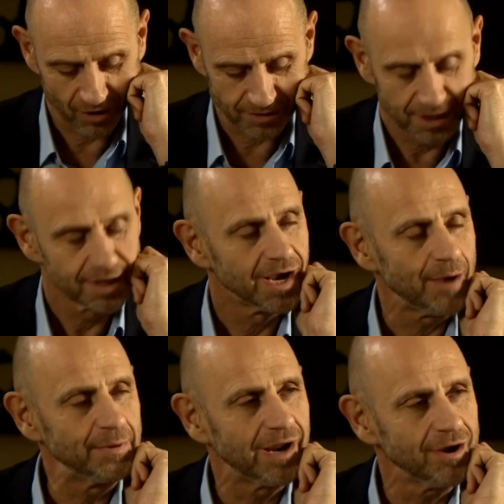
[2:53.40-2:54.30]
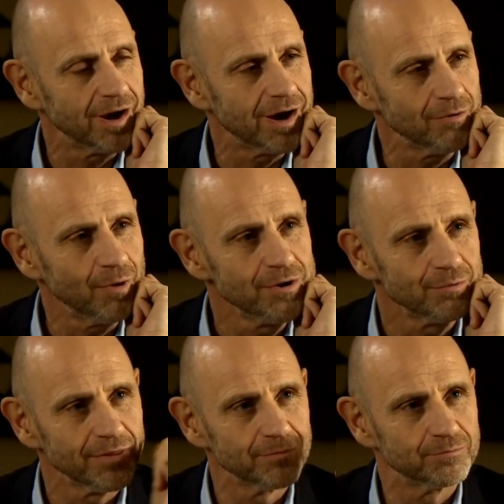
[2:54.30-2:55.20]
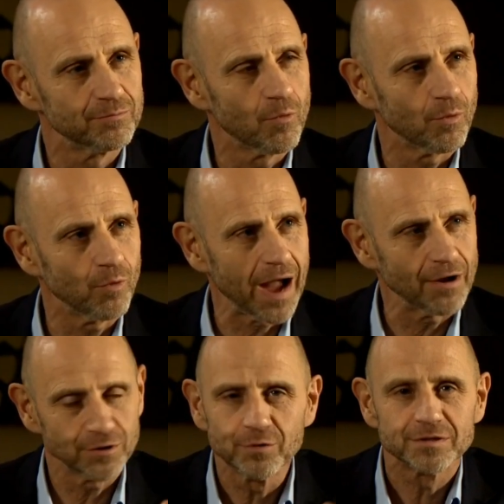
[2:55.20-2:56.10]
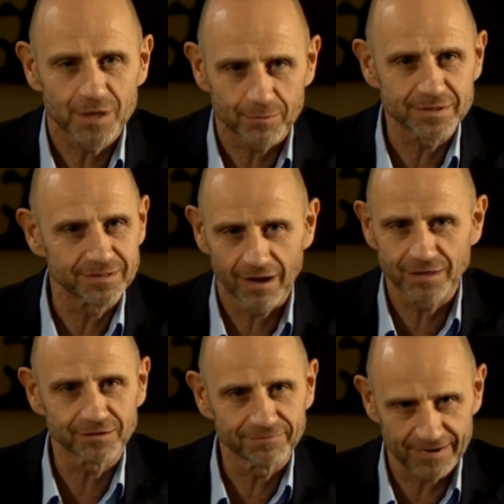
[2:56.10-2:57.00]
Right. I mean, I wonder how you interpreted Nigel